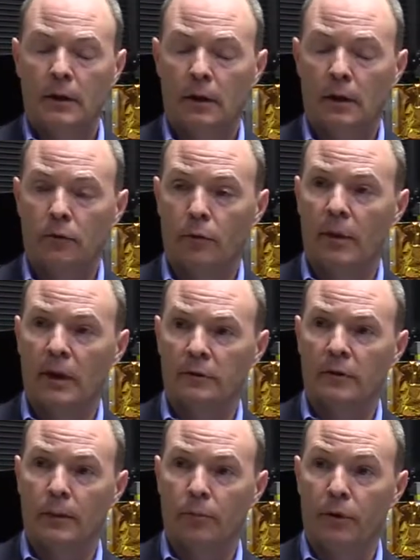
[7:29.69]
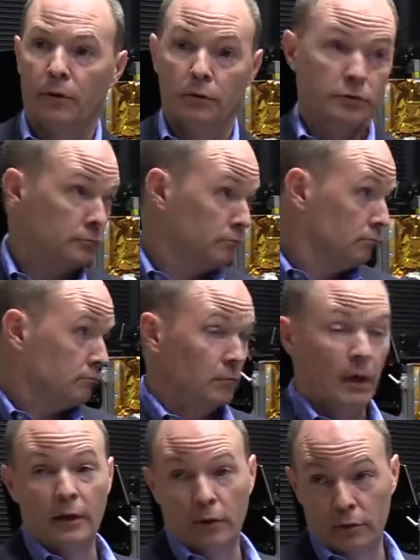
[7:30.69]
robotics operators
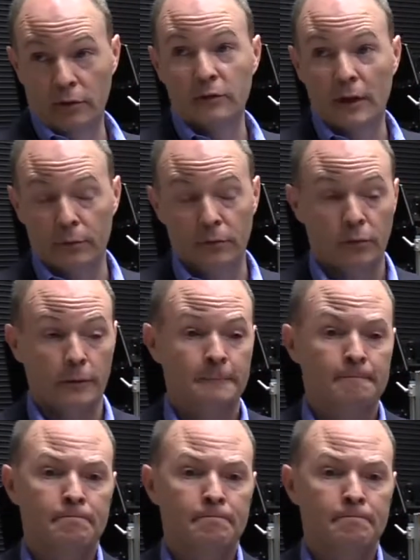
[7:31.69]
right here in this laboratory,